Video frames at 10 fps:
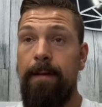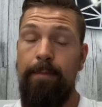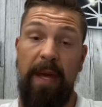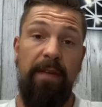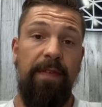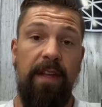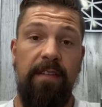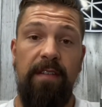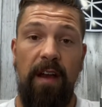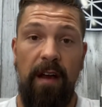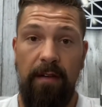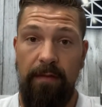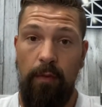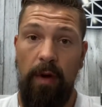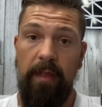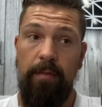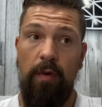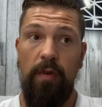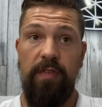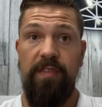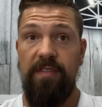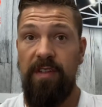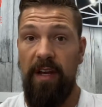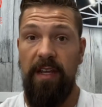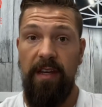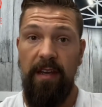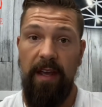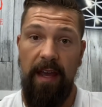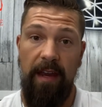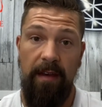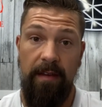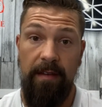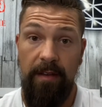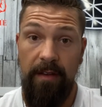benefits of one of the most studied and